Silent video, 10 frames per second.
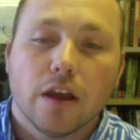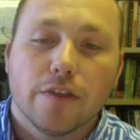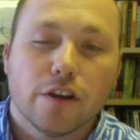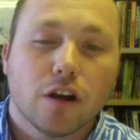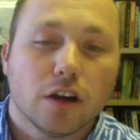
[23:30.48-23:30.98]

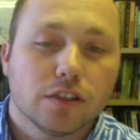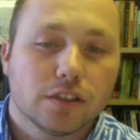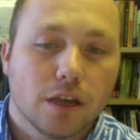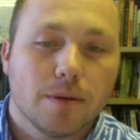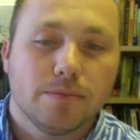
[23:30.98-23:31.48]
There are
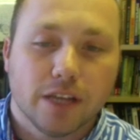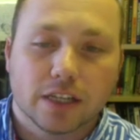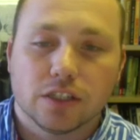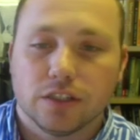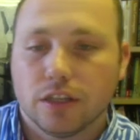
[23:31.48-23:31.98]
some
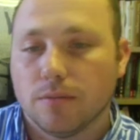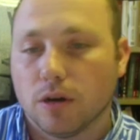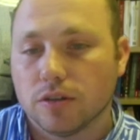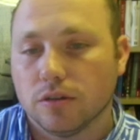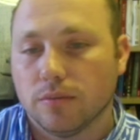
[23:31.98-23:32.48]
objections to the
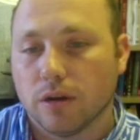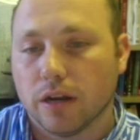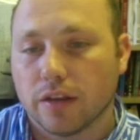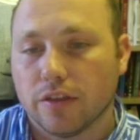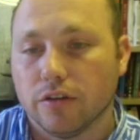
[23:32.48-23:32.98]
marginal
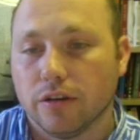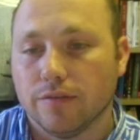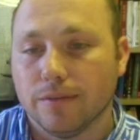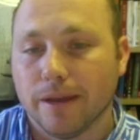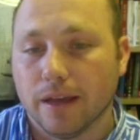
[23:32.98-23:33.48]
product theory of
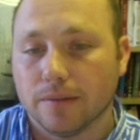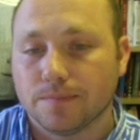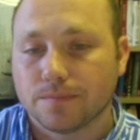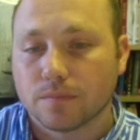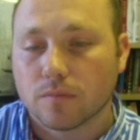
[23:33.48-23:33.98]
demand.
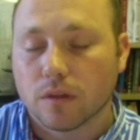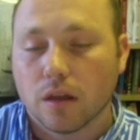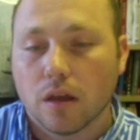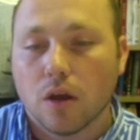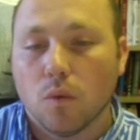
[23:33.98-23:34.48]

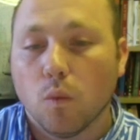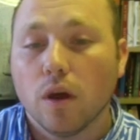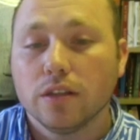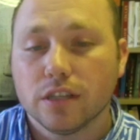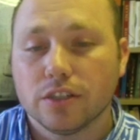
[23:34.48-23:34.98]

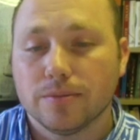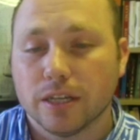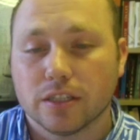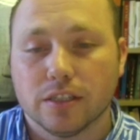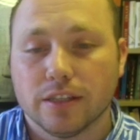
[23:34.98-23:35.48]
One such
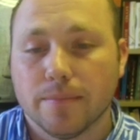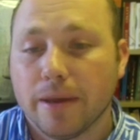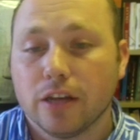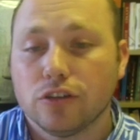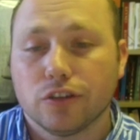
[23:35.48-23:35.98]
objection is that
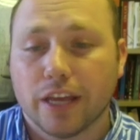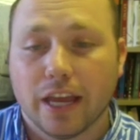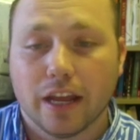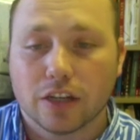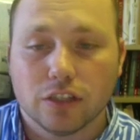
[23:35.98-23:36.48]
managers
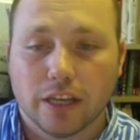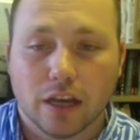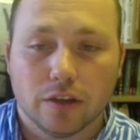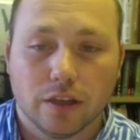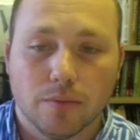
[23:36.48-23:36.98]
can't actually
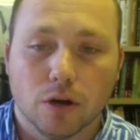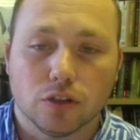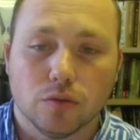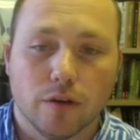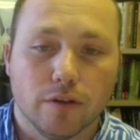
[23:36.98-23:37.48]
calculate
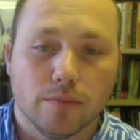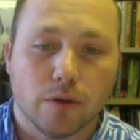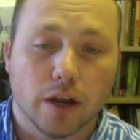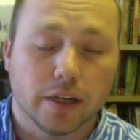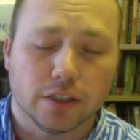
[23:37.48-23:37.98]
marginal revenue
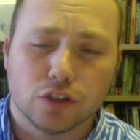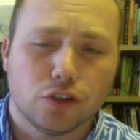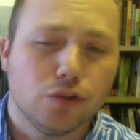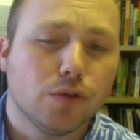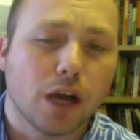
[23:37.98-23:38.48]
product. It's
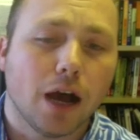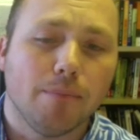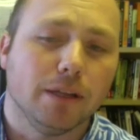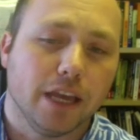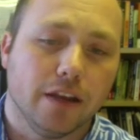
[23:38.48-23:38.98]
too
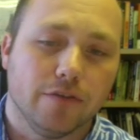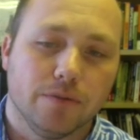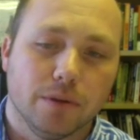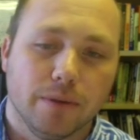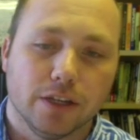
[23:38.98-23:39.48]
complicated for
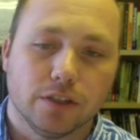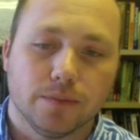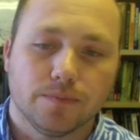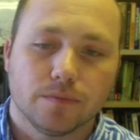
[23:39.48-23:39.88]
them to measure.